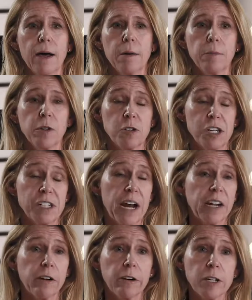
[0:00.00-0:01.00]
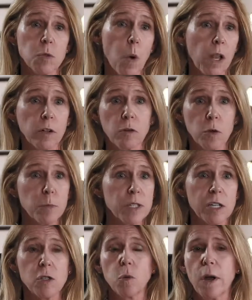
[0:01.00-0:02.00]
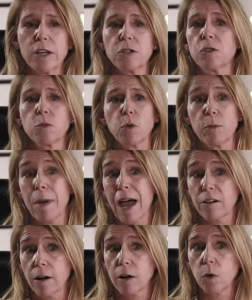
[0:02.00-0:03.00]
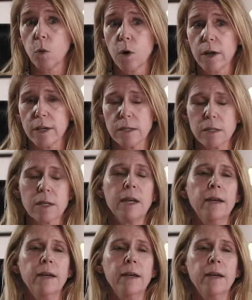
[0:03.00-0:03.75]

they're just not hearing as well in group situations with background noise.